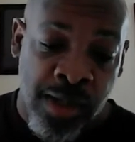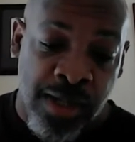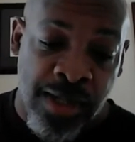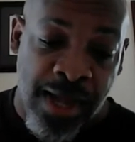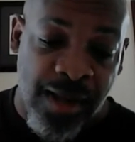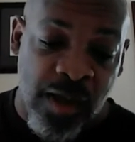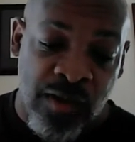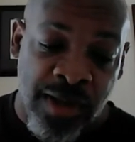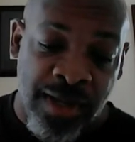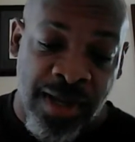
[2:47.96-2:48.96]
That
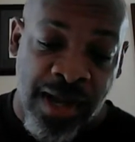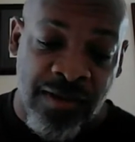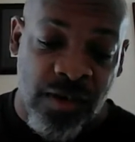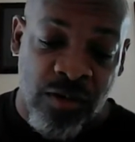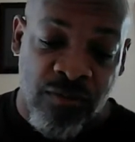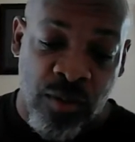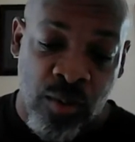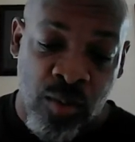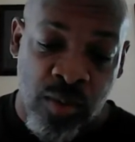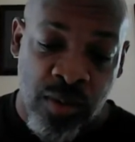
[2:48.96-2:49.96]
is a Gnostic
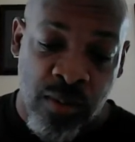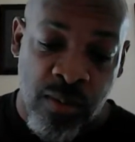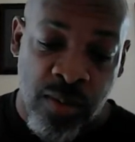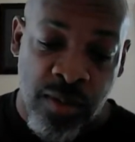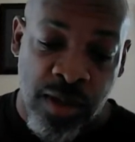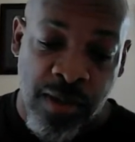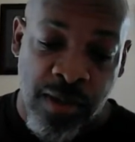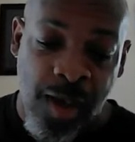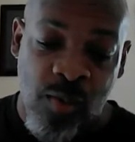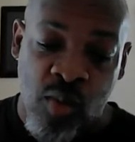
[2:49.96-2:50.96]
view. It
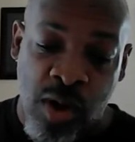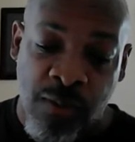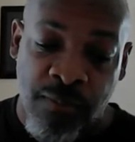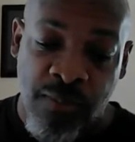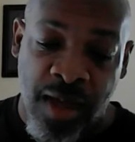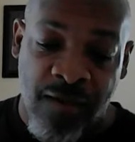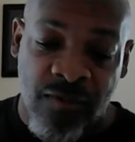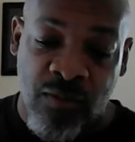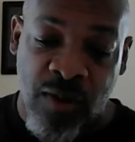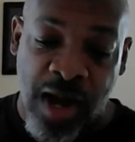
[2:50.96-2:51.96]
may well
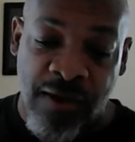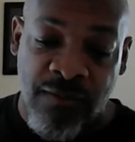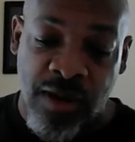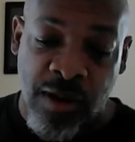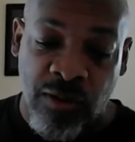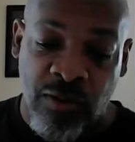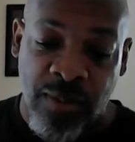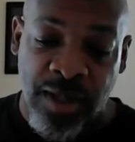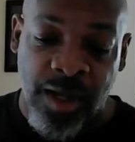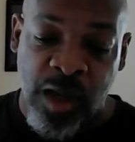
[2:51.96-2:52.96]
have derived
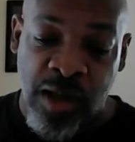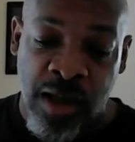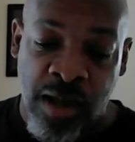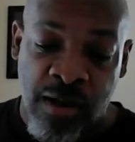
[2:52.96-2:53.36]
ultimately